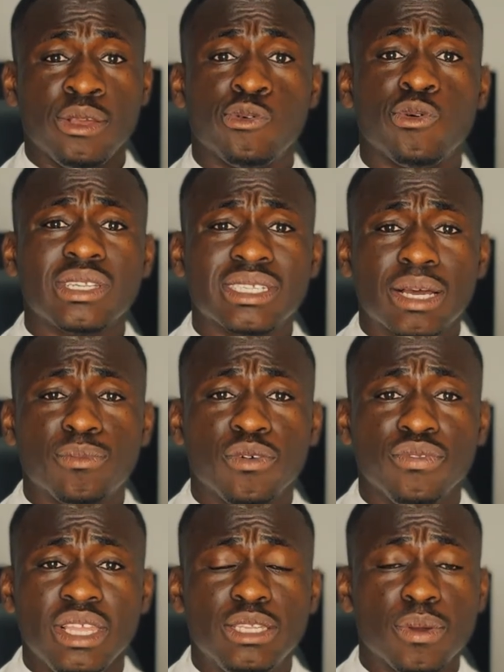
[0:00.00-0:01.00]
What some
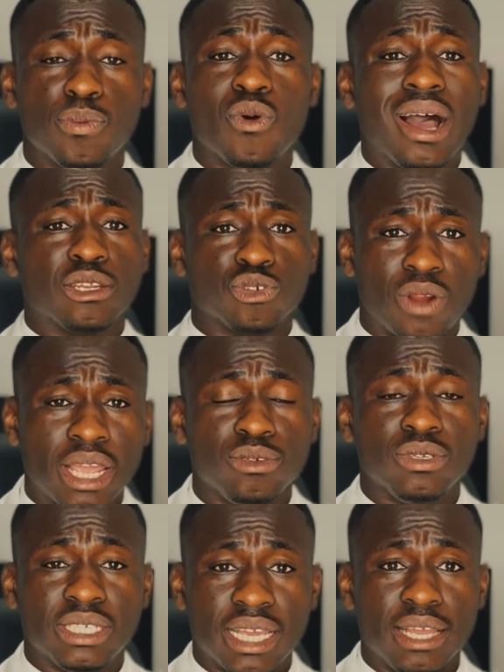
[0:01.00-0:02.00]
of these people are trying
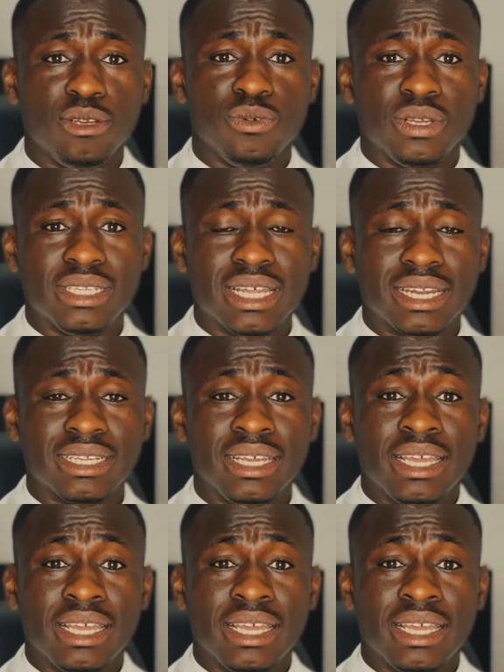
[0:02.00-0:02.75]
to tell you is that